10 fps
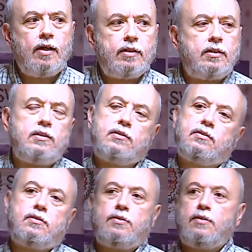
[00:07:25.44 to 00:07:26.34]
at
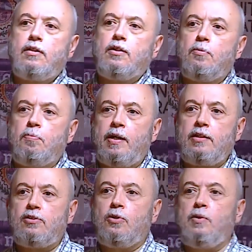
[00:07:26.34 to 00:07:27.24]
least in
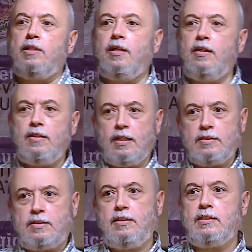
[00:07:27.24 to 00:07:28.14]
comparison with
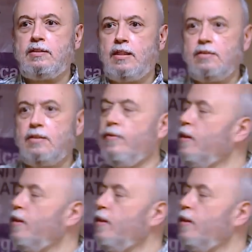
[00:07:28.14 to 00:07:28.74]
India's distance.